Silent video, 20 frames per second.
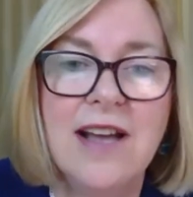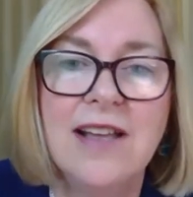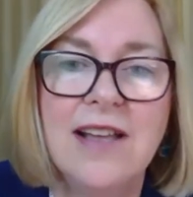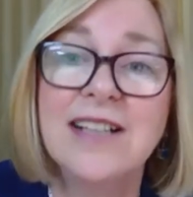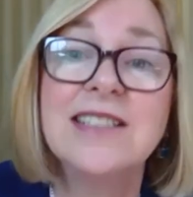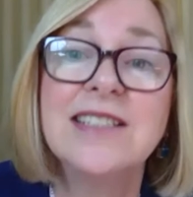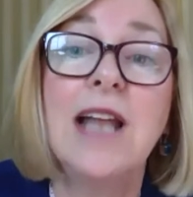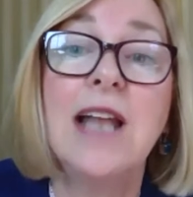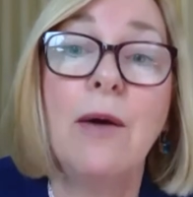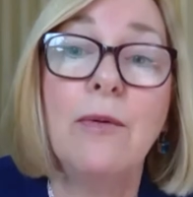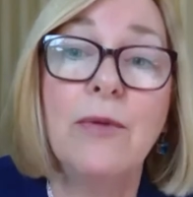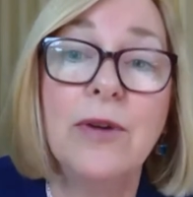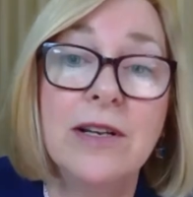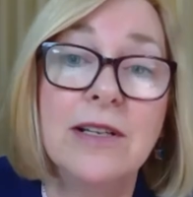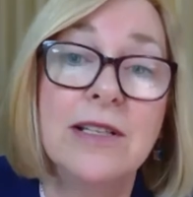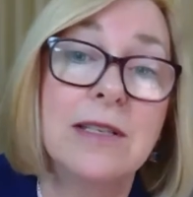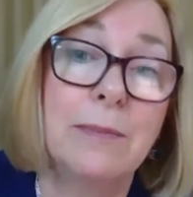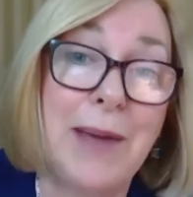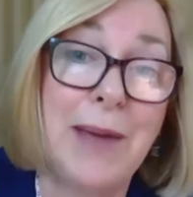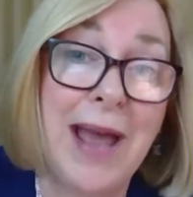That's not what
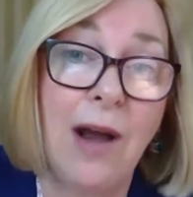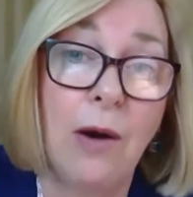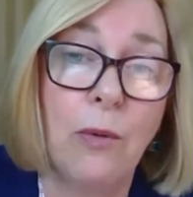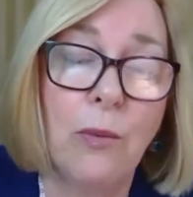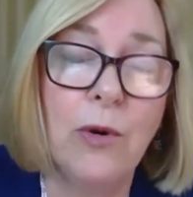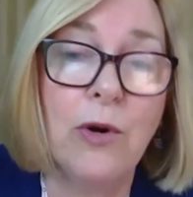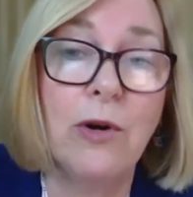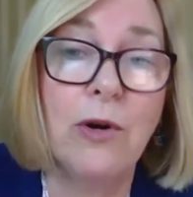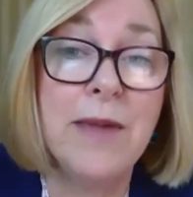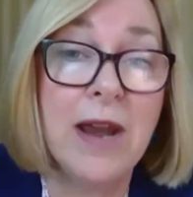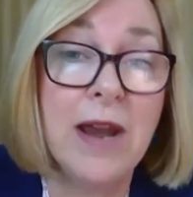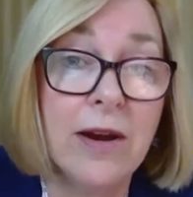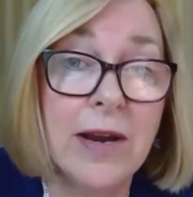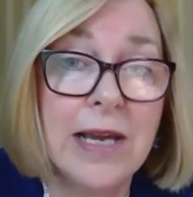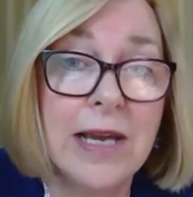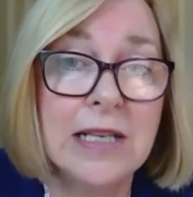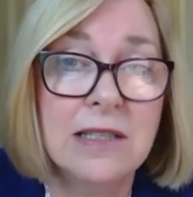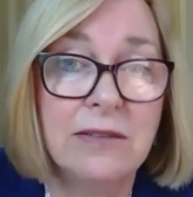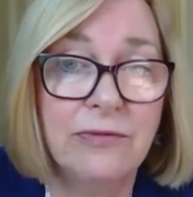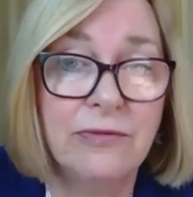it's about. We're
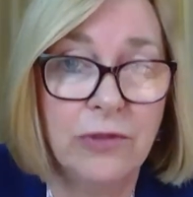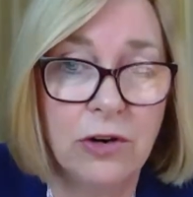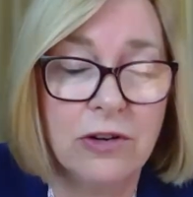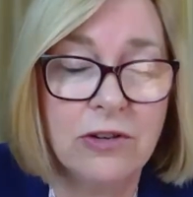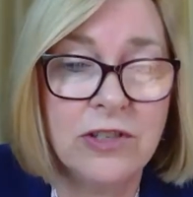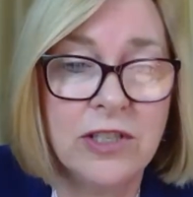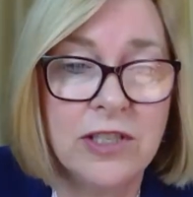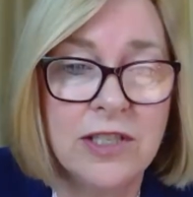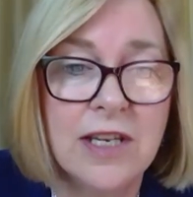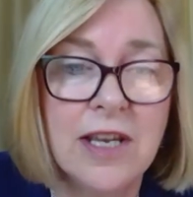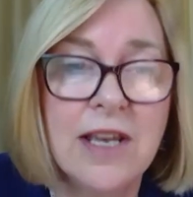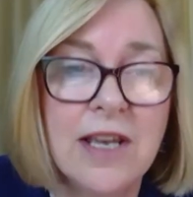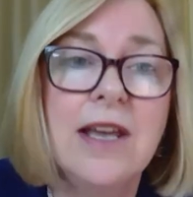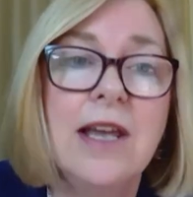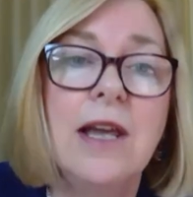Americans first.